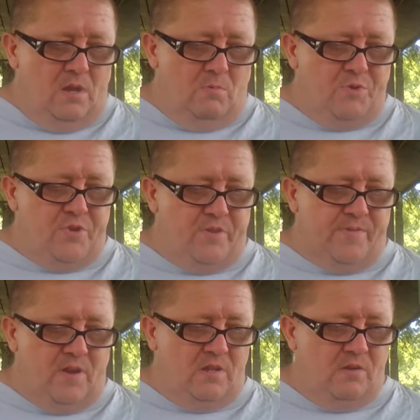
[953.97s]
Which of the
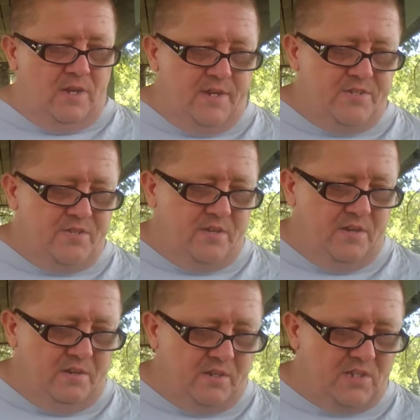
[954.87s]
following is
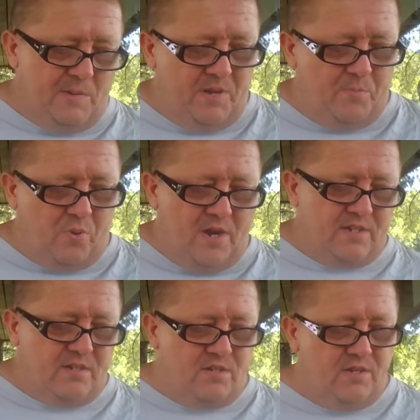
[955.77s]
an accepted
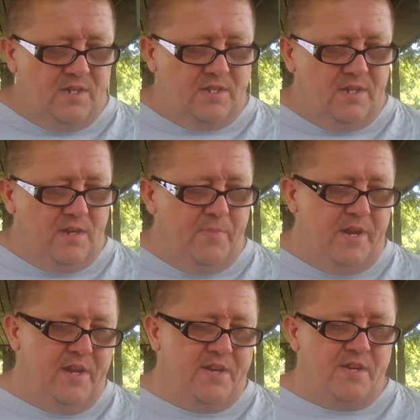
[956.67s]
practice to get the
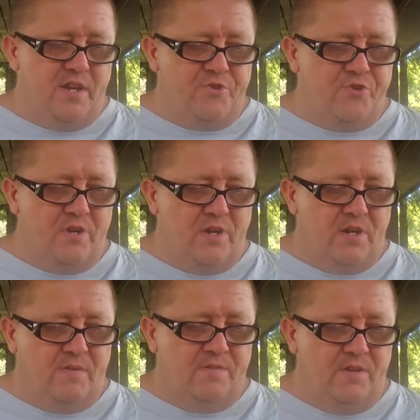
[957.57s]
immediate attention
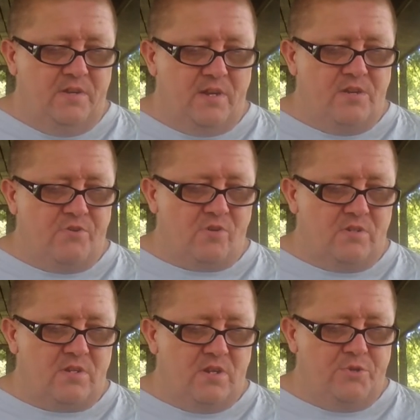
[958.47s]
of the net
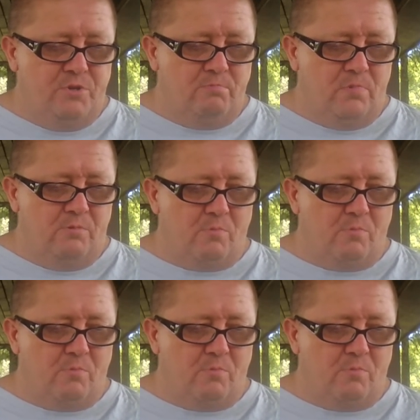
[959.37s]
control station when